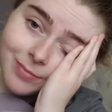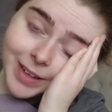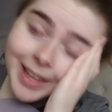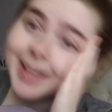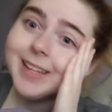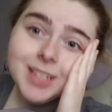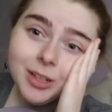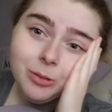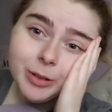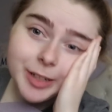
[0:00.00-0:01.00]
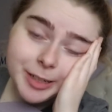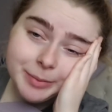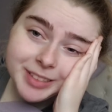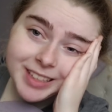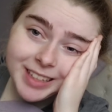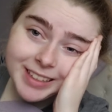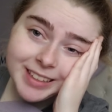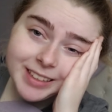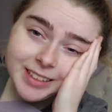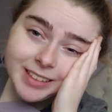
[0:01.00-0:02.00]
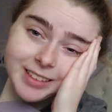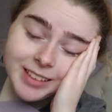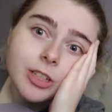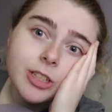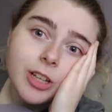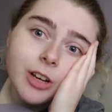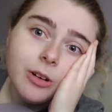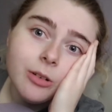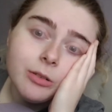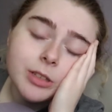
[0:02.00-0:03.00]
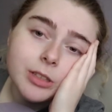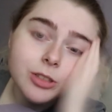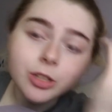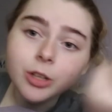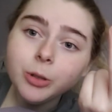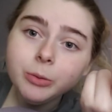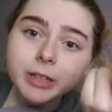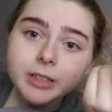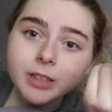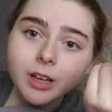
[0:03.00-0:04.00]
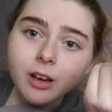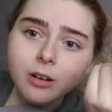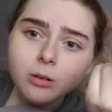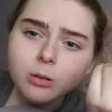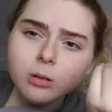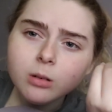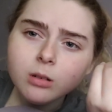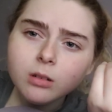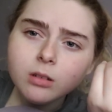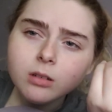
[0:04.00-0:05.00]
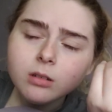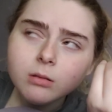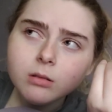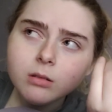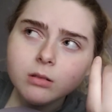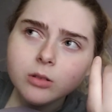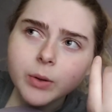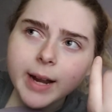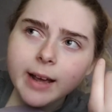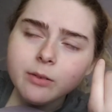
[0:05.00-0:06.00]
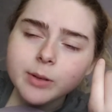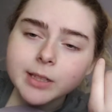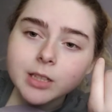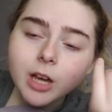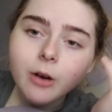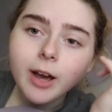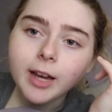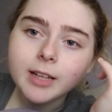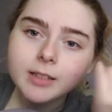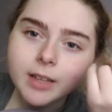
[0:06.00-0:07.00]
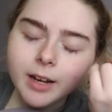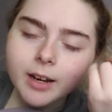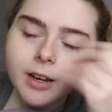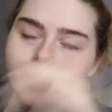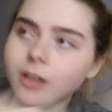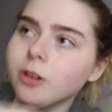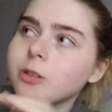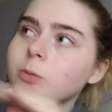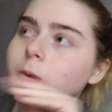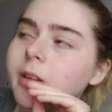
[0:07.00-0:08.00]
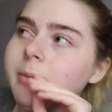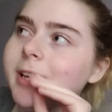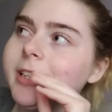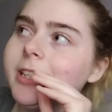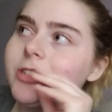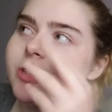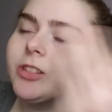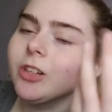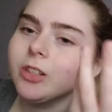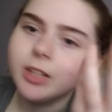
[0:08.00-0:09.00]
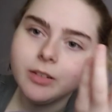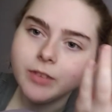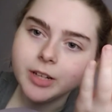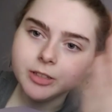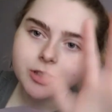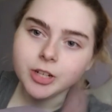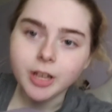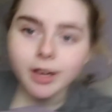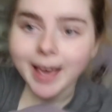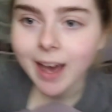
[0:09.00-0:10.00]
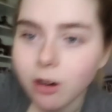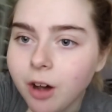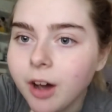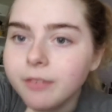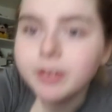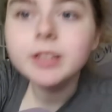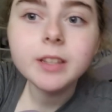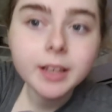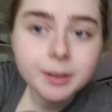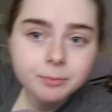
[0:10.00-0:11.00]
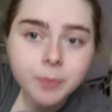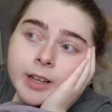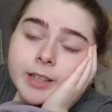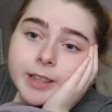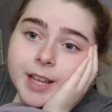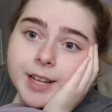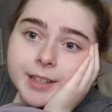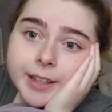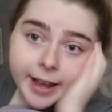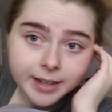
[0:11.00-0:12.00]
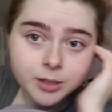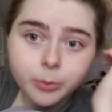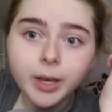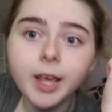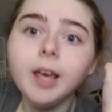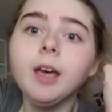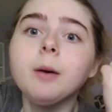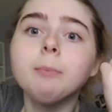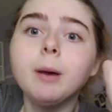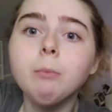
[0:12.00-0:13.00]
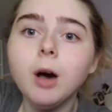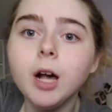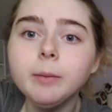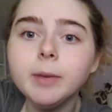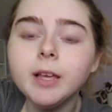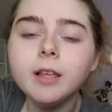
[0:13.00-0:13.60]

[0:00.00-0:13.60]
but guess who woke up sick? So two weeks ago, two and a half weeks ago, I got sick. It was really minor. It just took a lot of energy out, obviously. Then last week, my mom,